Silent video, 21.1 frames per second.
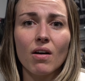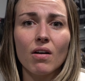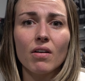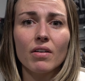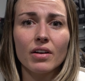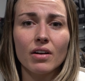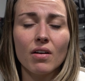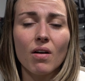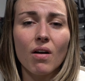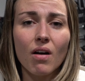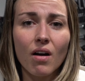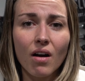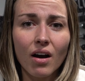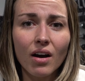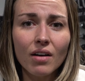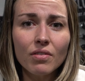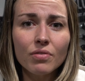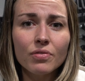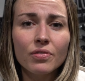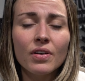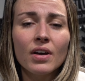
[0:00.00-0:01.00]
on and
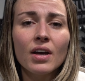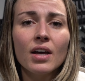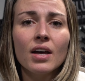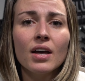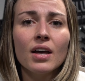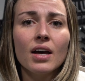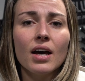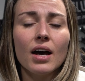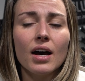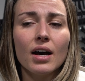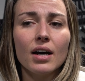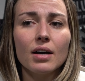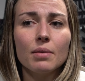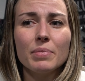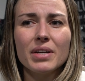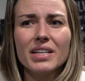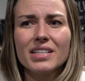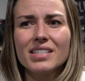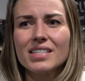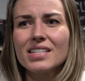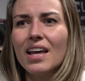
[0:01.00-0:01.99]
off.
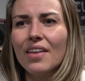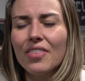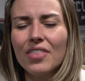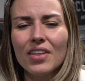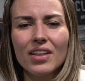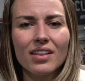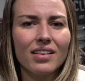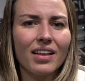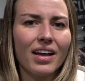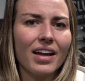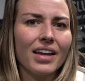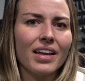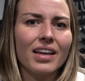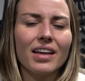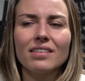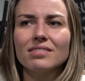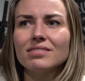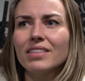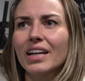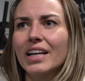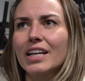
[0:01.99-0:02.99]
It's nothing like
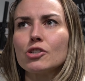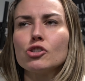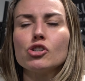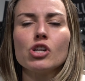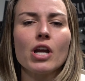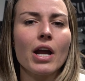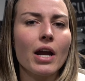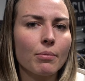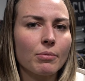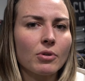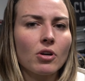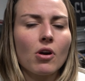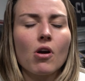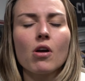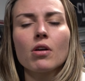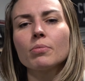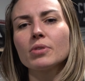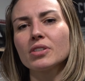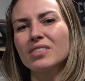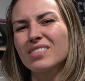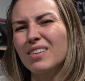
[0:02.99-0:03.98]
a jammer
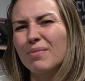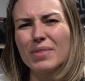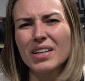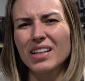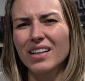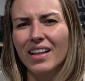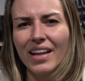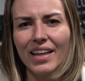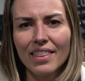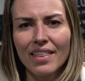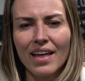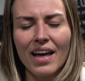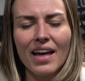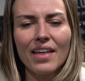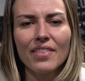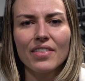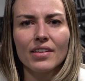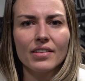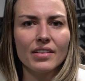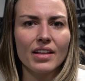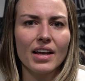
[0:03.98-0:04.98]
arm or something like
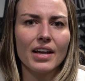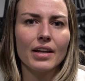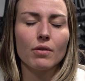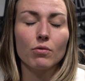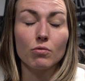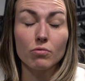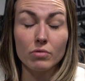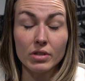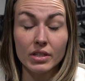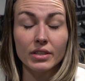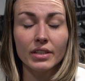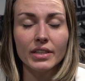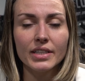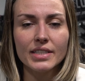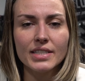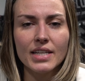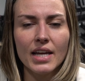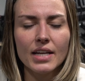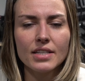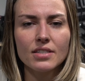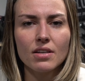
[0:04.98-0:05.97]
that like really
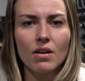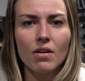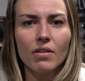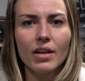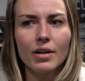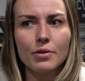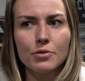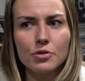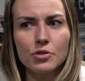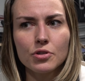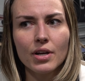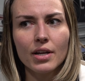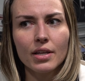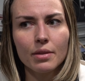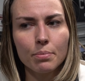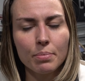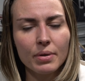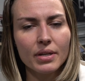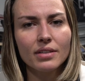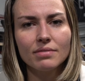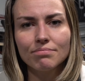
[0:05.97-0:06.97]
takes all out
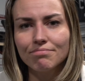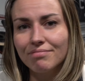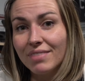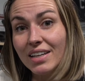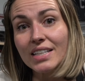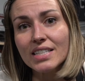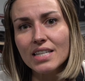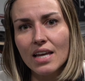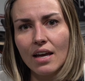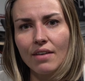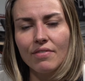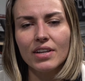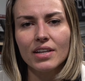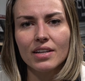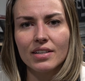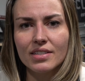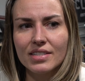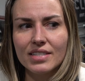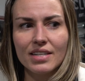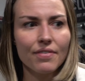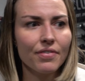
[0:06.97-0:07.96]
strength, but it's heavy.
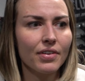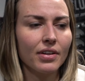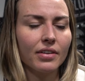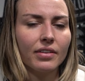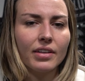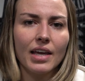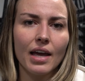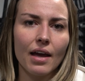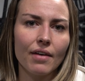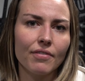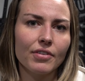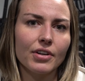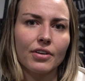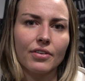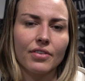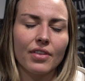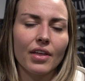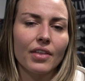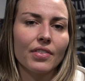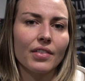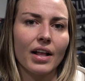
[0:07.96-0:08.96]
It's definitely heavier
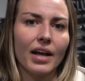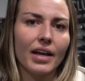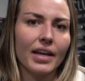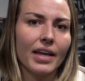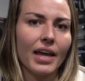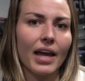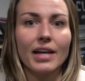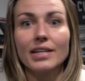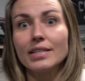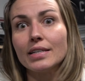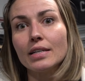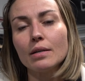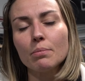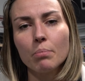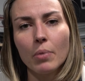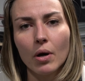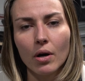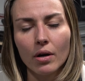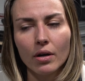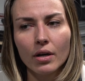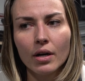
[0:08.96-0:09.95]
than like a dip
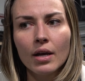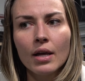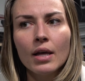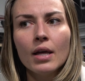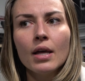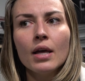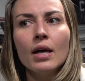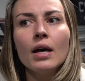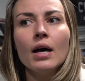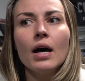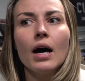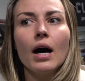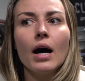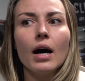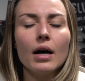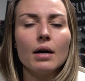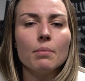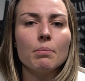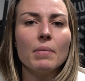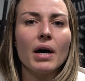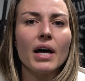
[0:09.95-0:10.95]
bar.
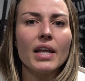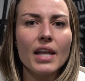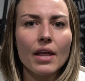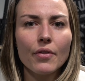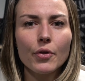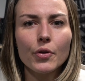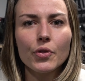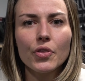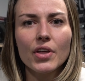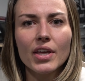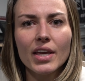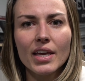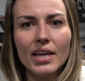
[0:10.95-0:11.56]
Another thing